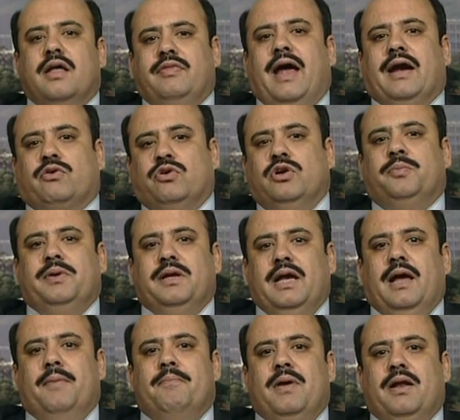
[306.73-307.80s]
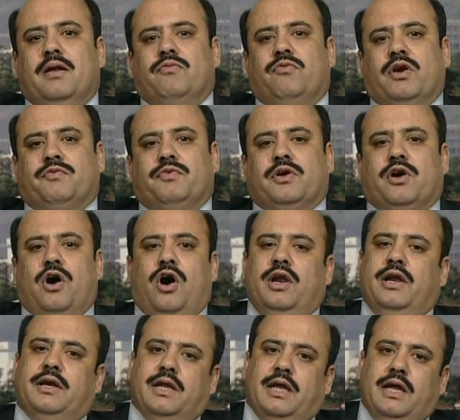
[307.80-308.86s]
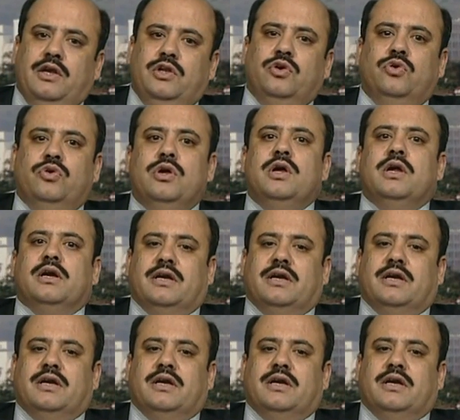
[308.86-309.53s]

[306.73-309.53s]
That could be a what we call it a new